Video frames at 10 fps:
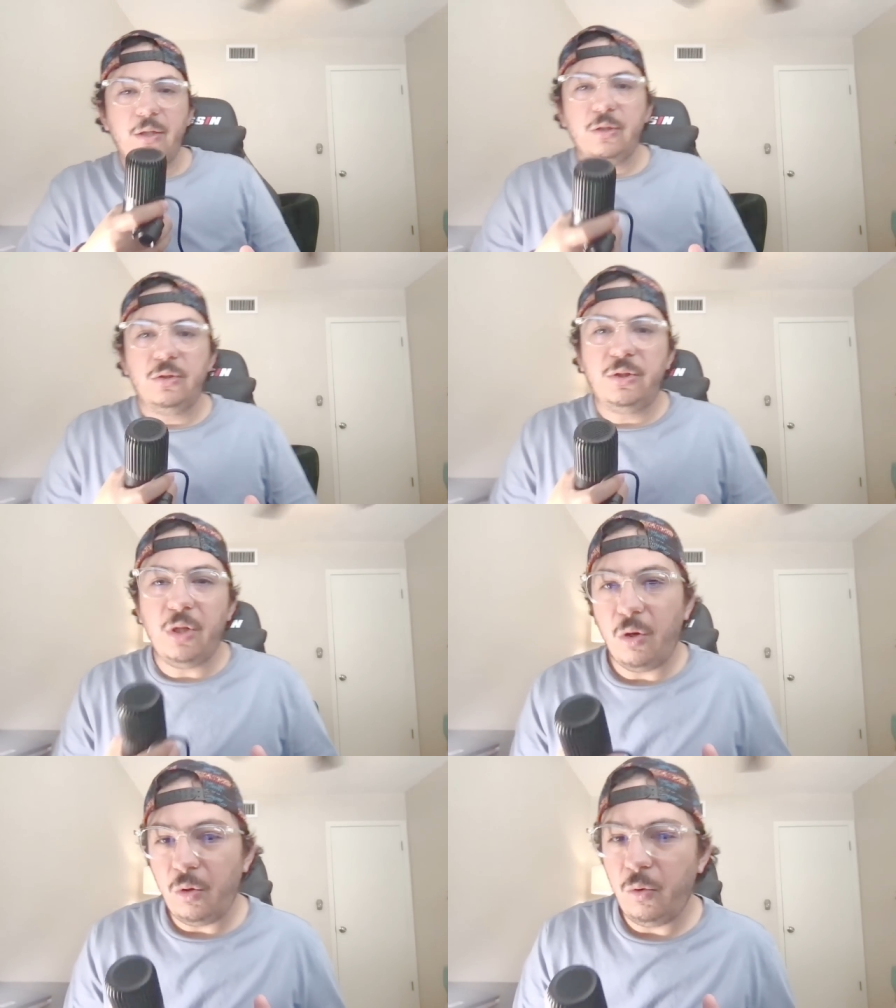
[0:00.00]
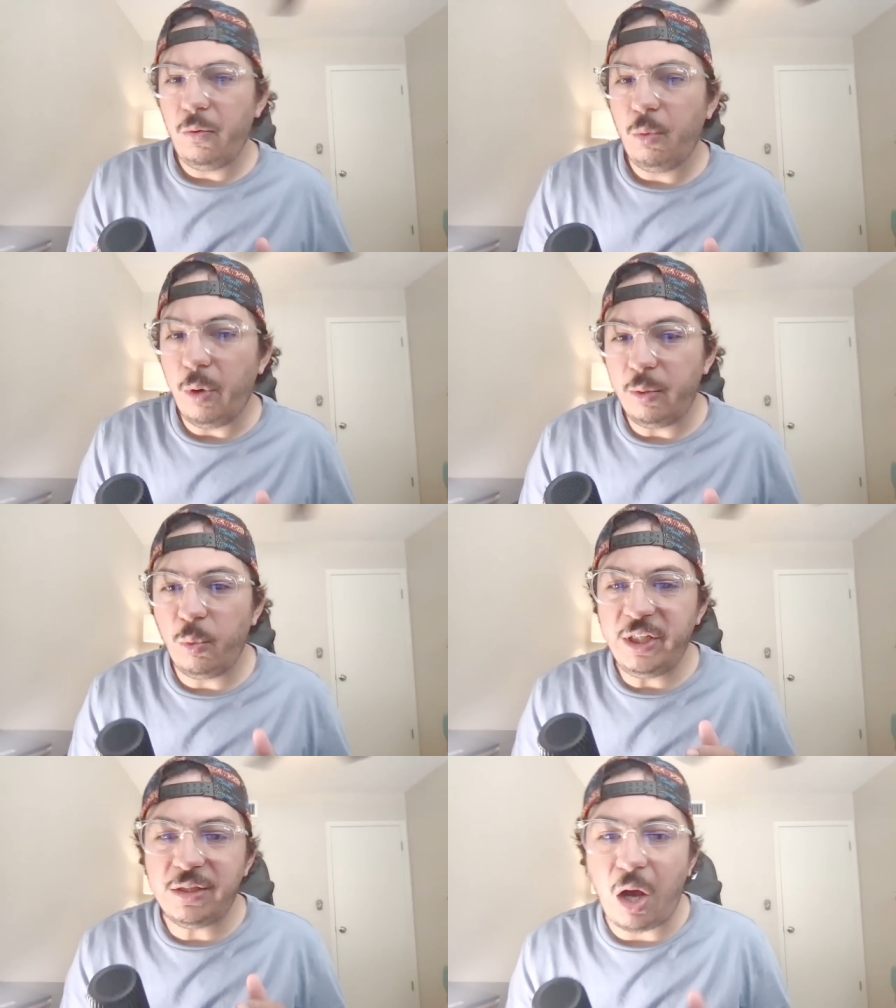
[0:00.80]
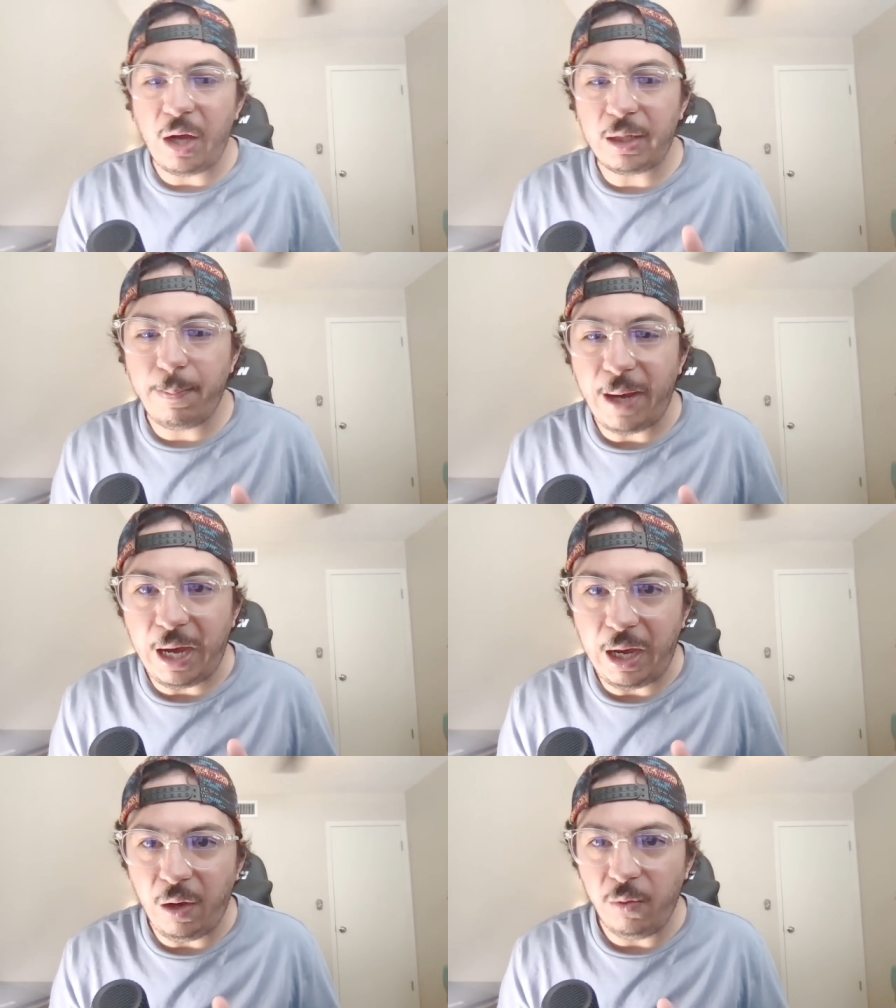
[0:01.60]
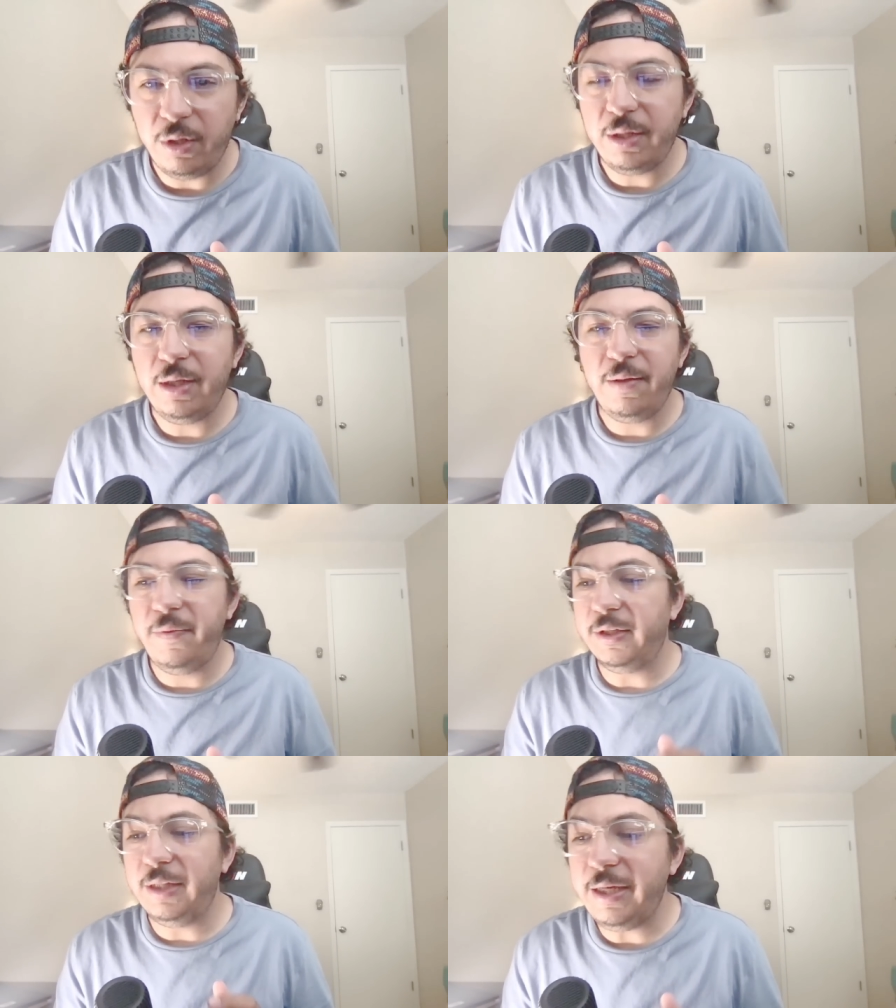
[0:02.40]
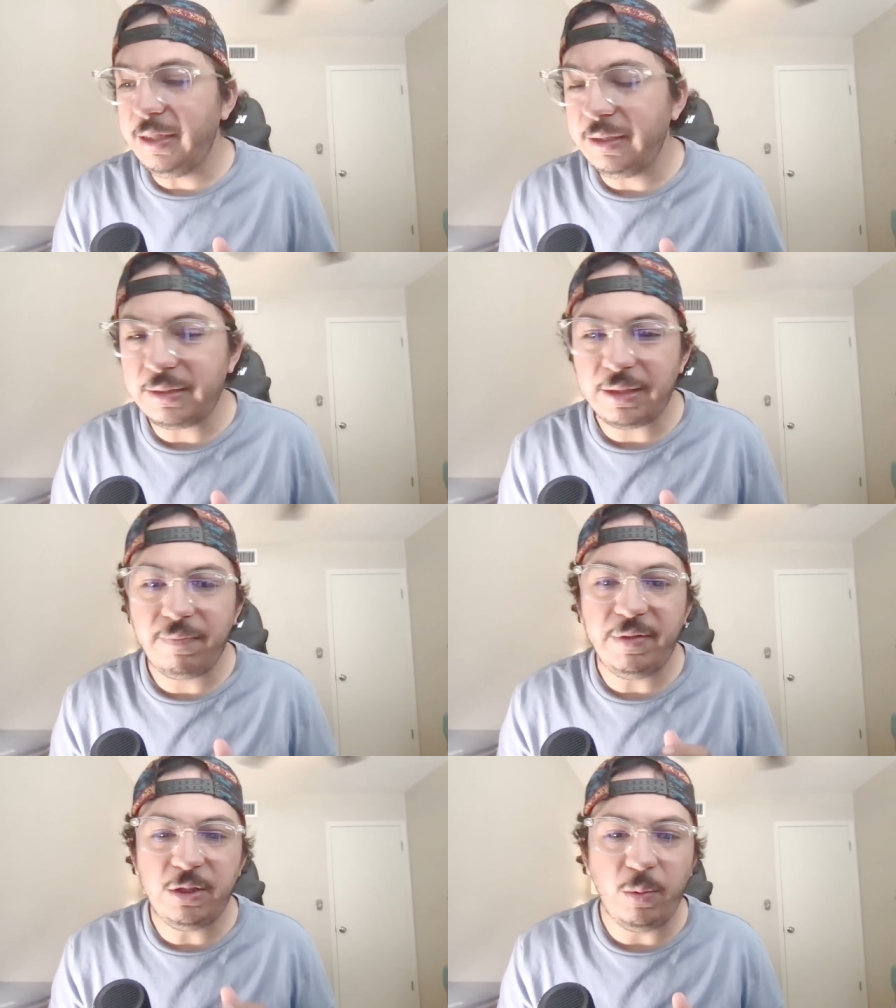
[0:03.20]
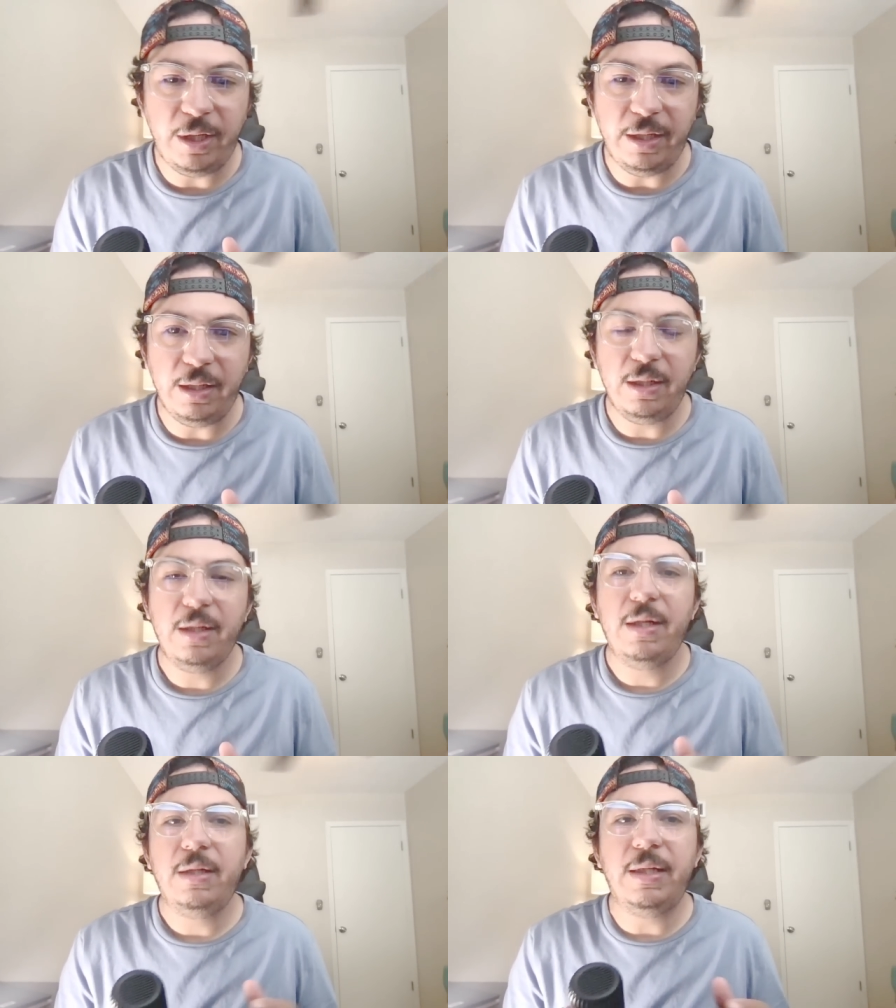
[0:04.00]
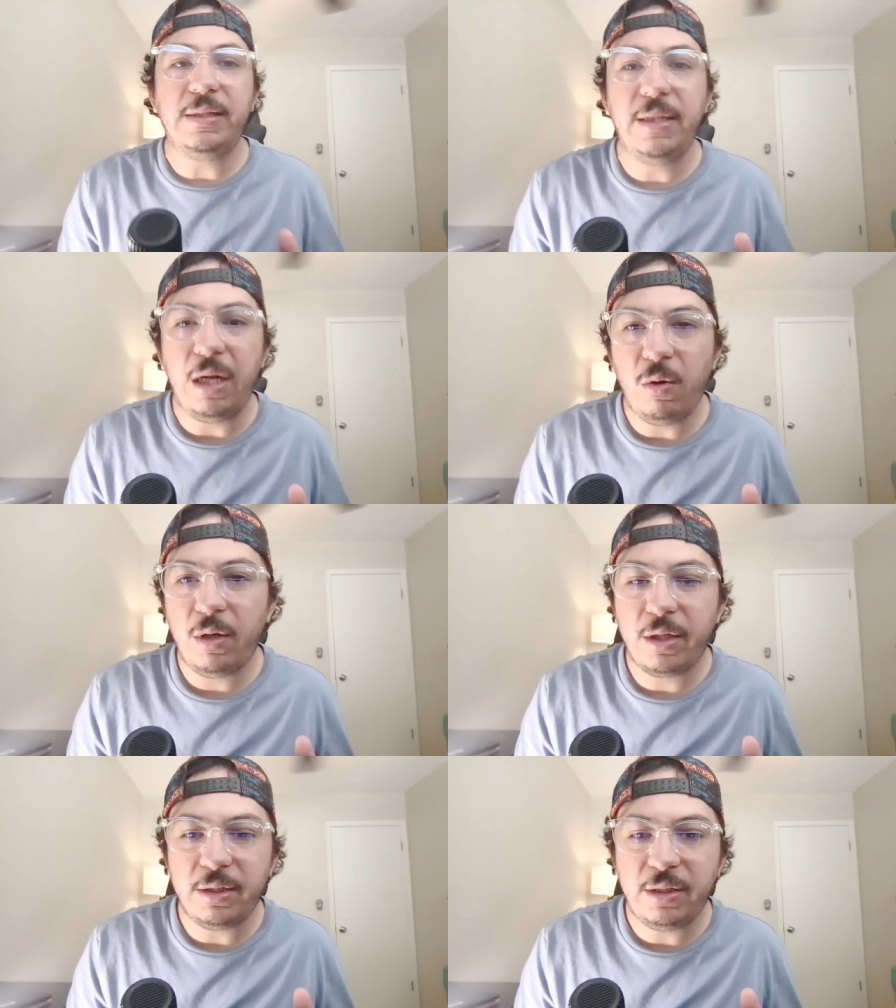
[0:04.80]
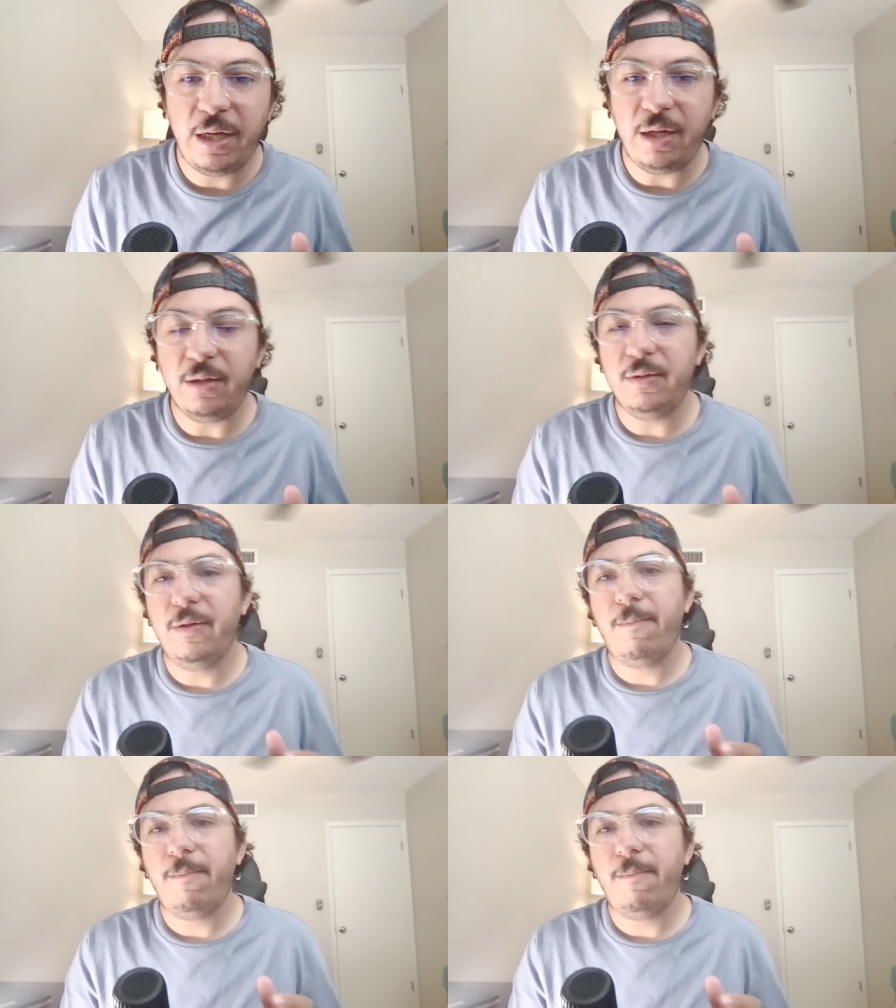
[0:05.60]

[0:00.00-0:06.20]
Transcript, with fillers: So when we talk about the links between the Sinaloa cartel